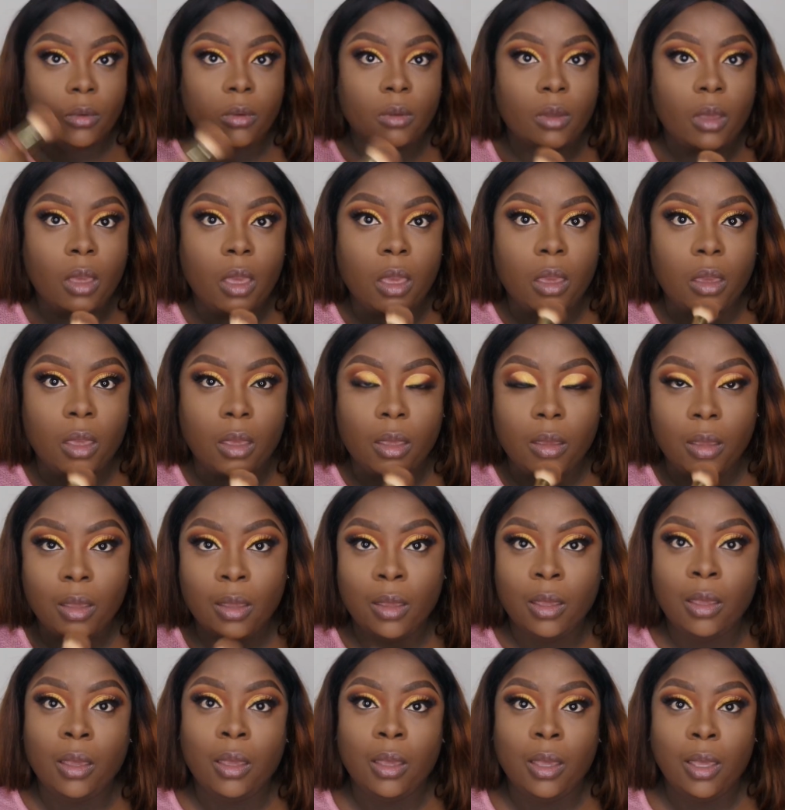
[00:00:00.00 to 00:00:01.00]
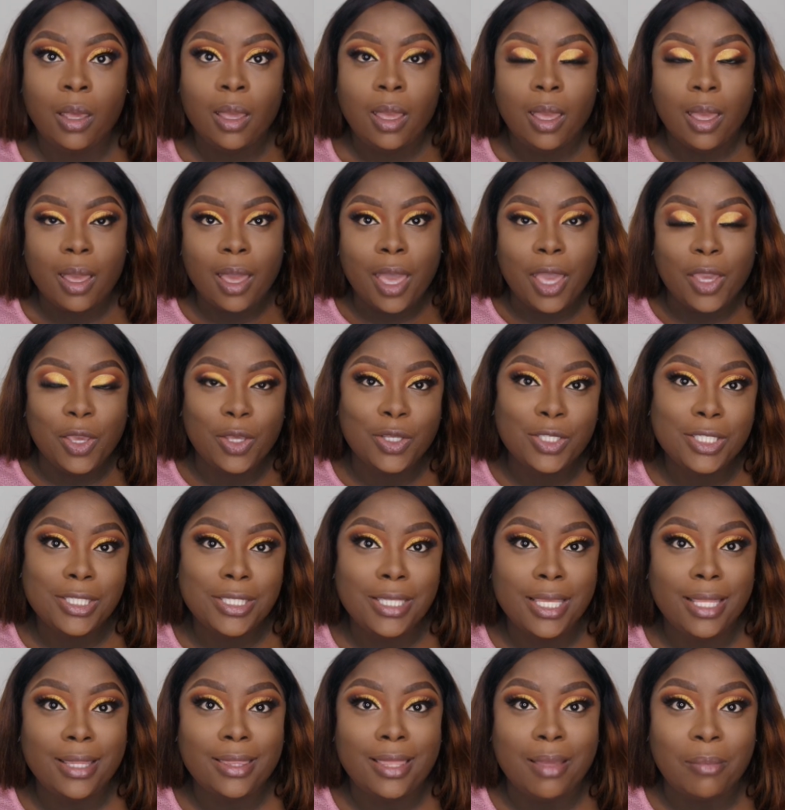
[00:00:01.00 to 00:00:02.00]
Okay. Can you
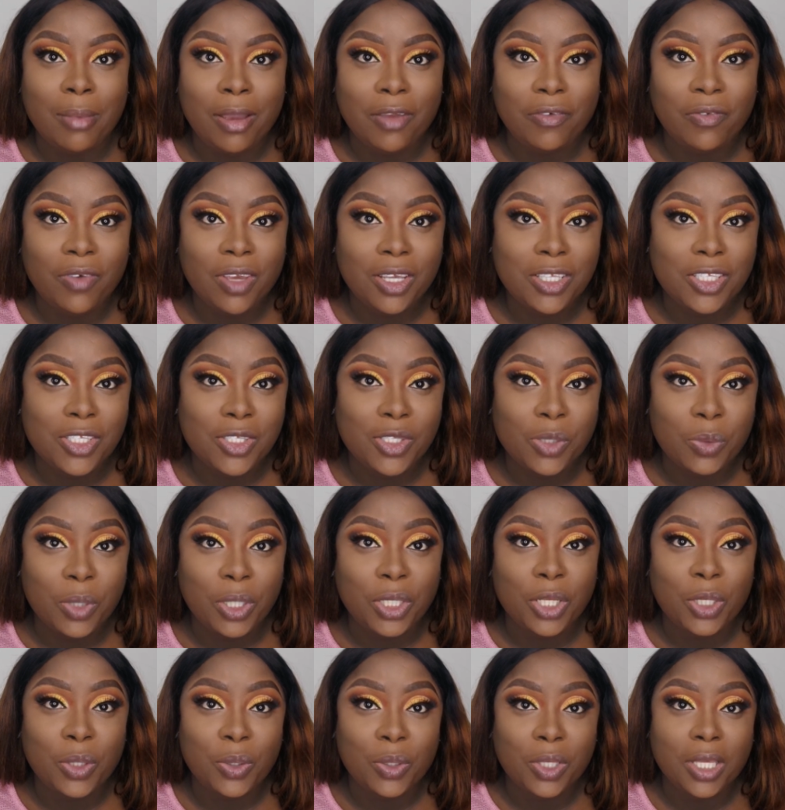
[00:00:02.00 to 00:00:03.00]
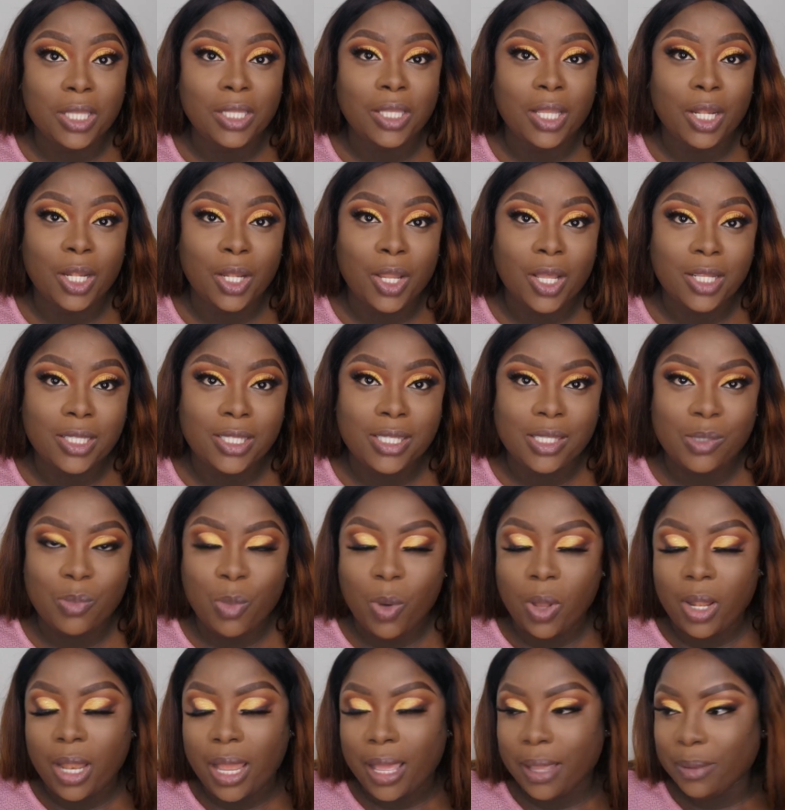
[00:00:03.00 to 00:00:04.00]
see that my face is already looking a lot
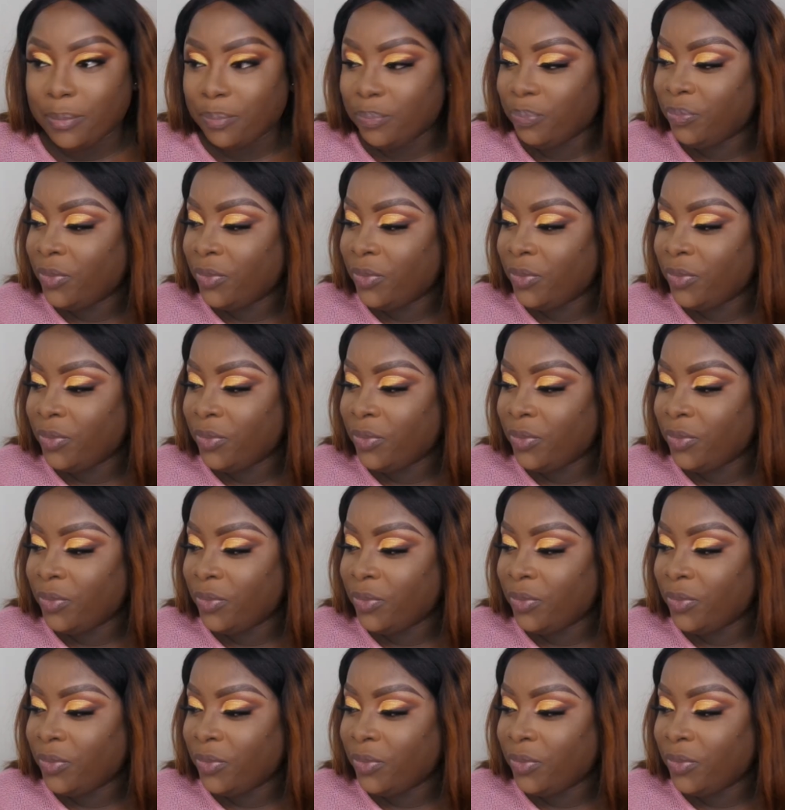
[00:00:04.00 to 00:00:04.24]
smaller?